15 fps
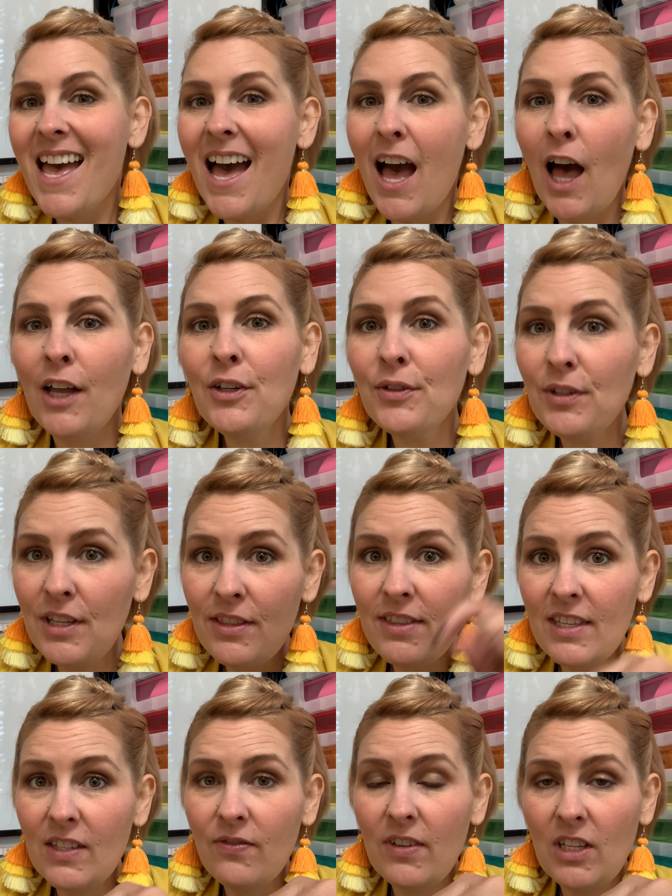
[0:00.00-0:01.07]
Underneath
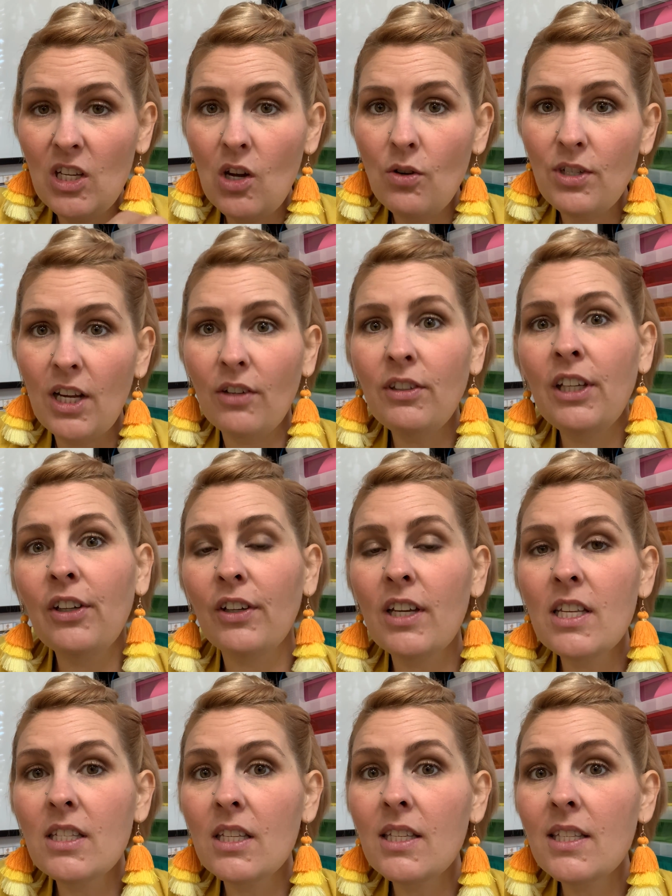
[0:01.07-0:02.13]
this video down here
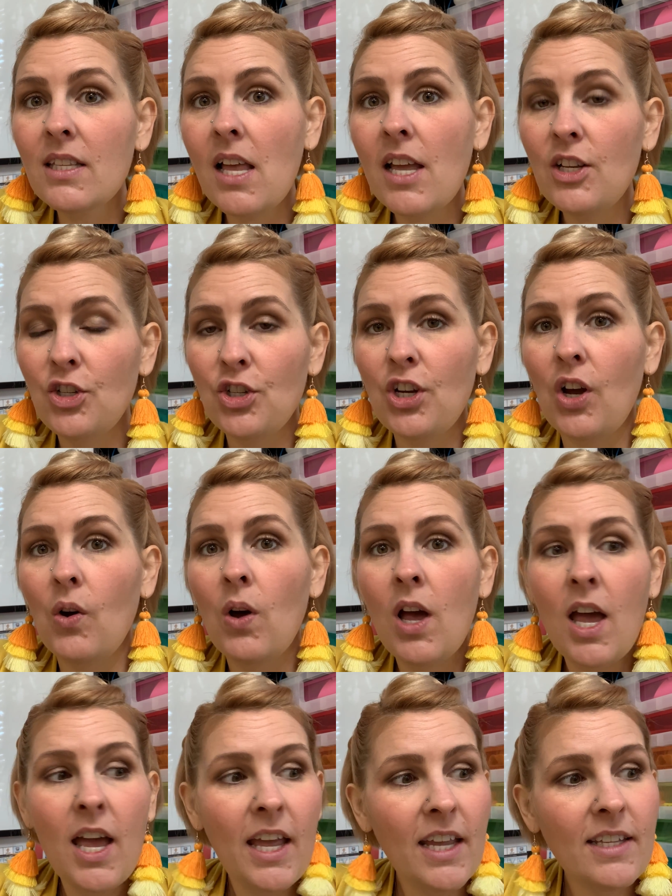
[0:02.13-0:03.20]
is a slideshow.
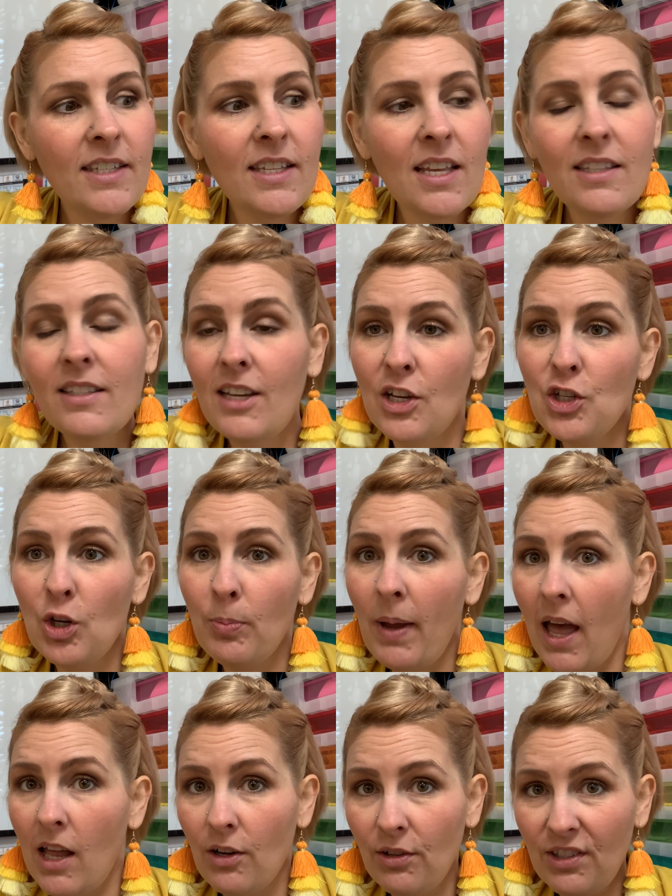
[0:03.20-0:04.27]
It says nature
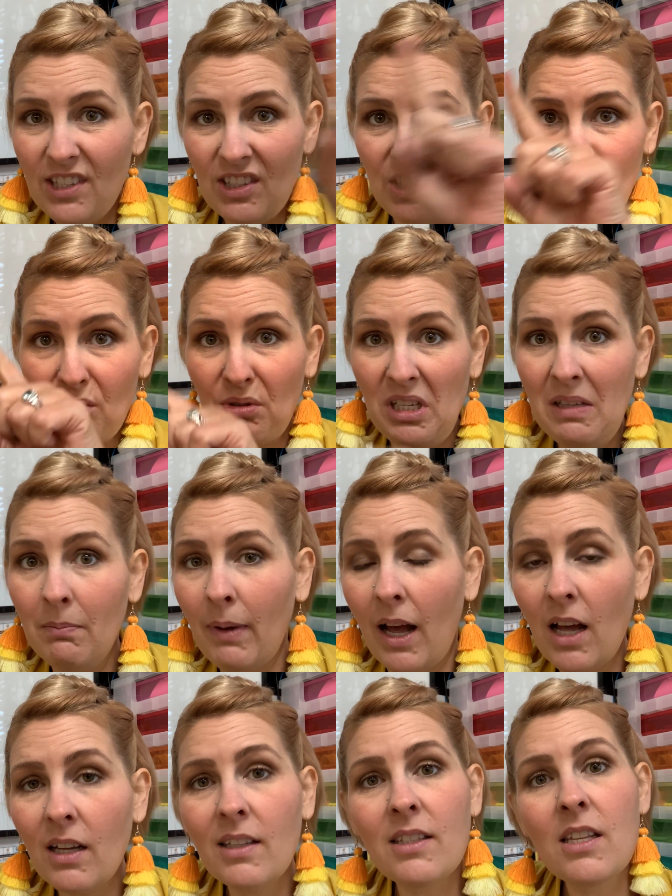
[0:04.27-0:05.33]
patterns, it's a green
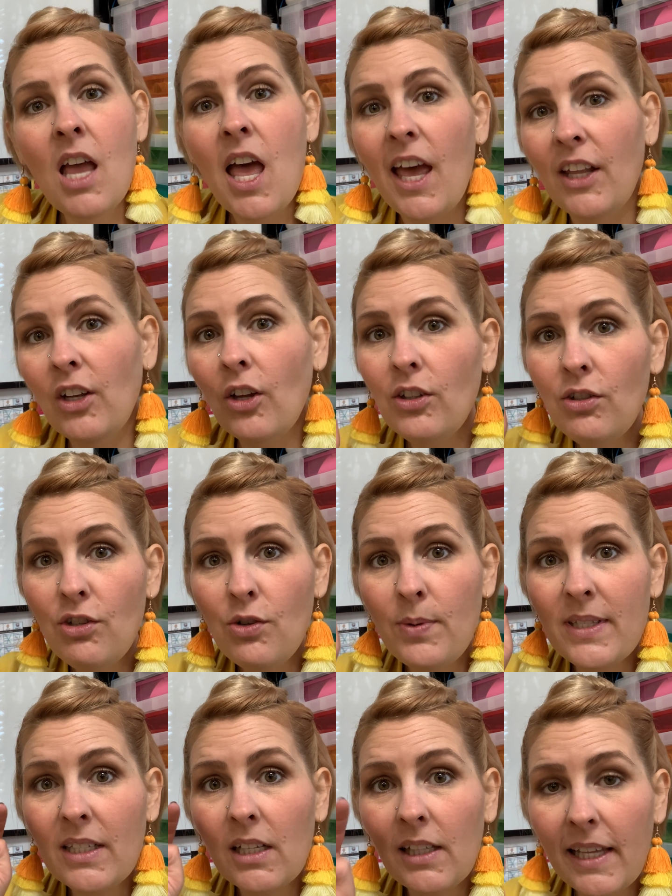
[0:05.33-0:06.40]
box, and all you do
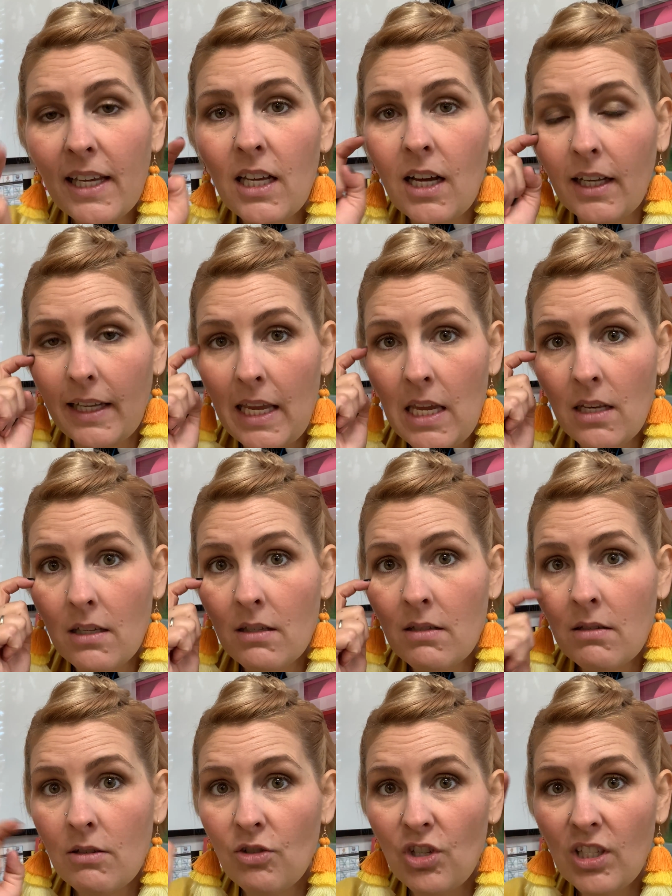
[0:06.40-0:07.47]
is click on it,
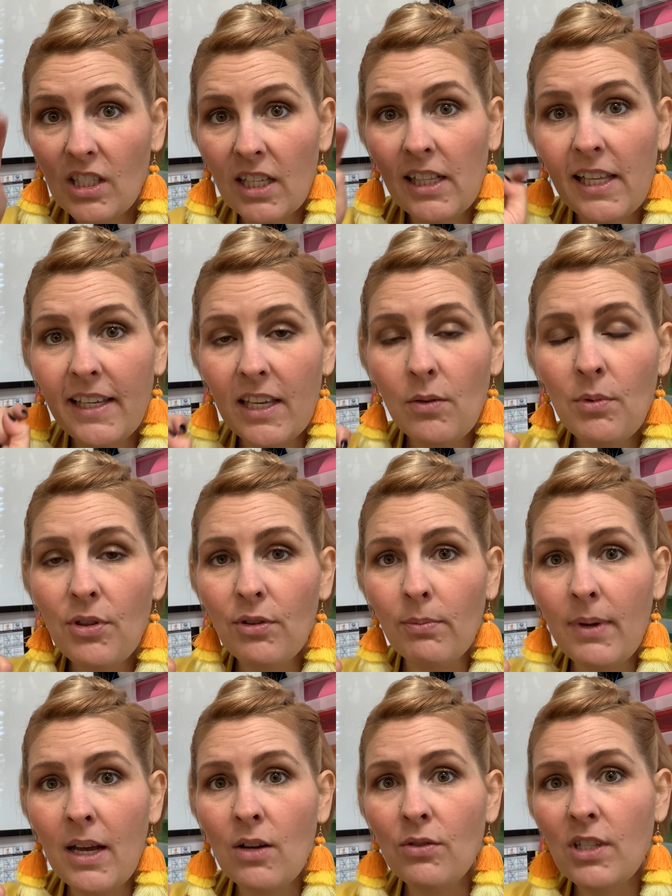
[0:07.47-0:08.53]
just click it with your
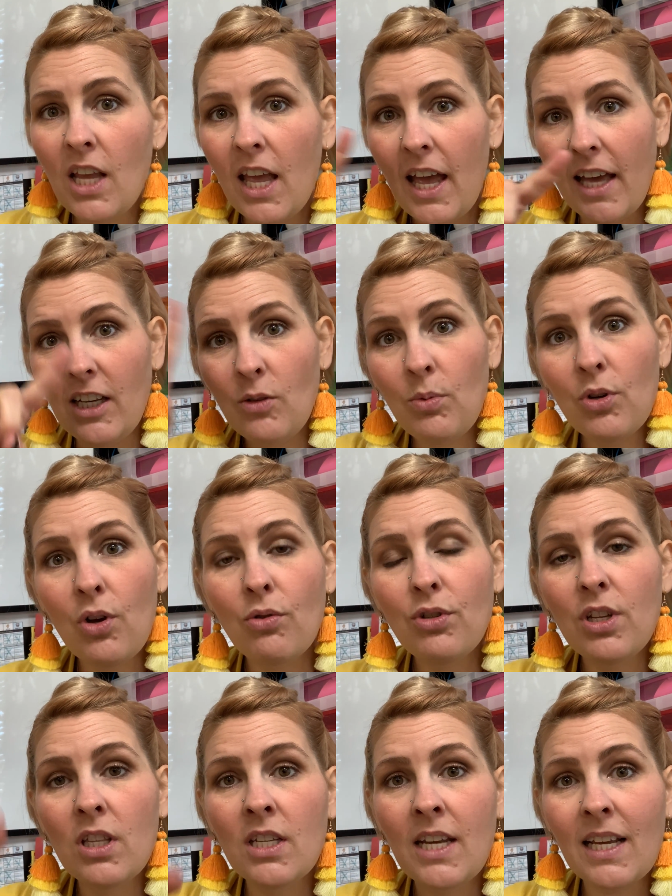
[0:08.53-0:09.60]
mouse, and it will go to
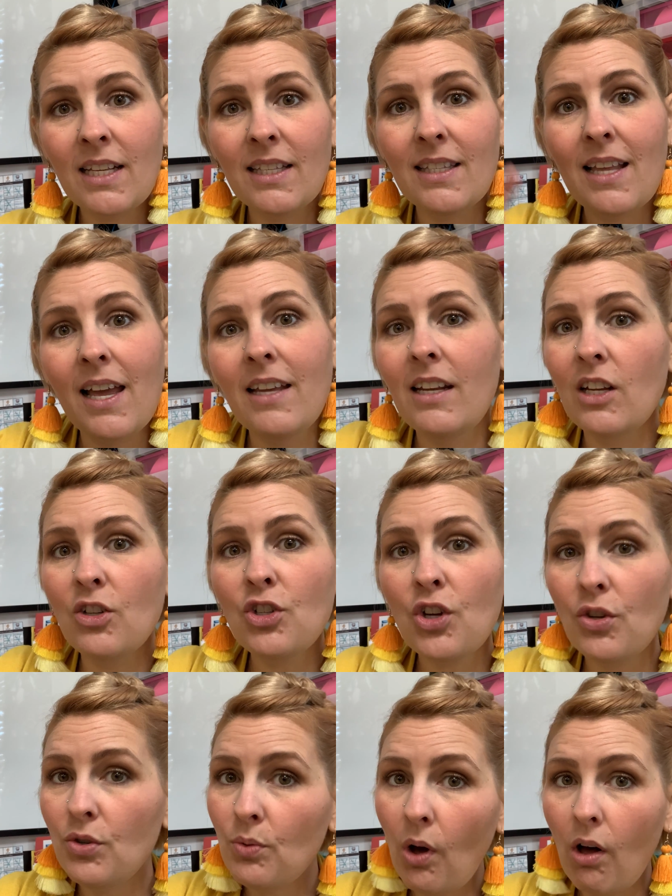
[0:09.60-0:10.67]
the next slide and show
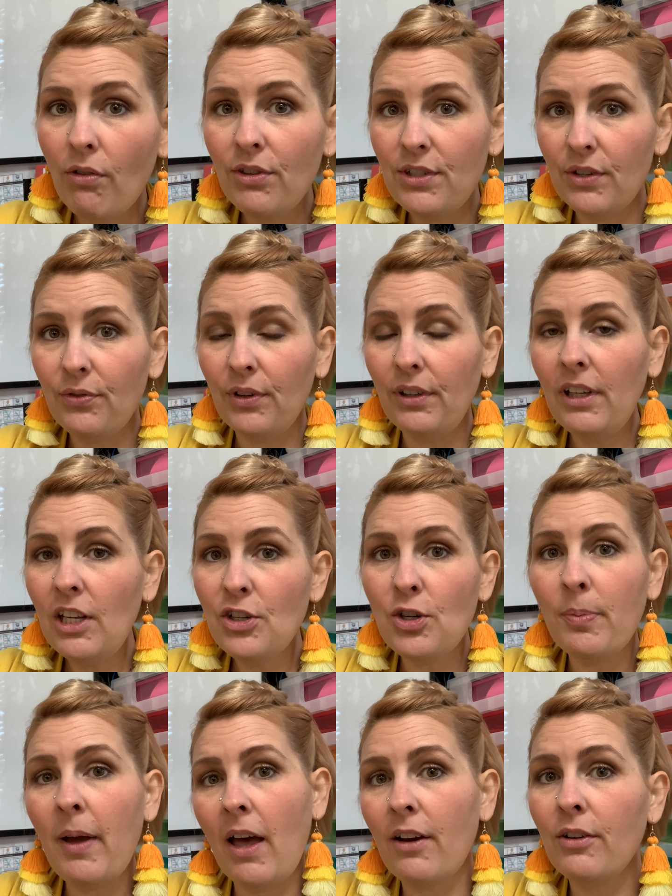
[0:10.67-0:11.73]
you all the different nature
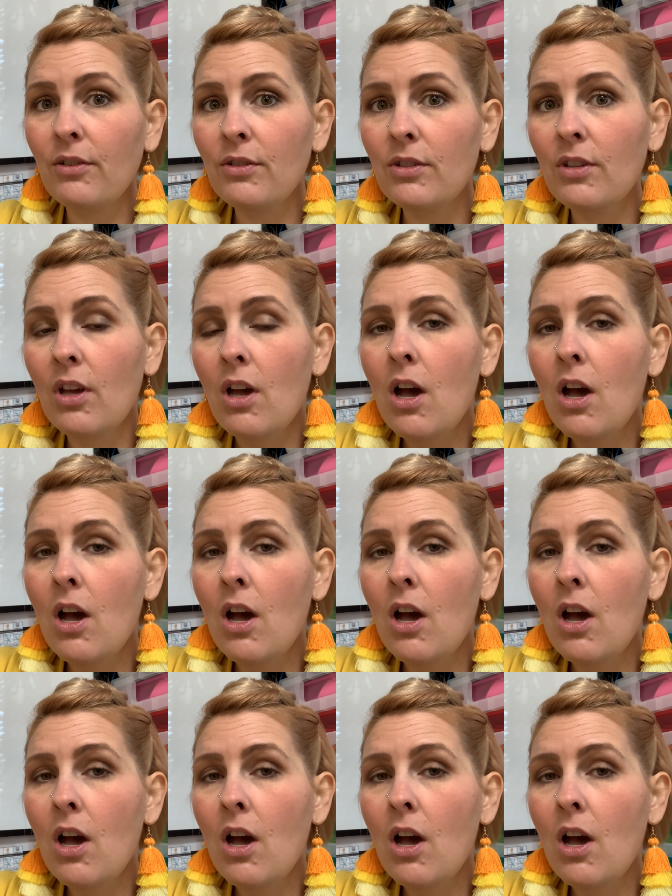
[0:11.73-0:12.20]
patterns.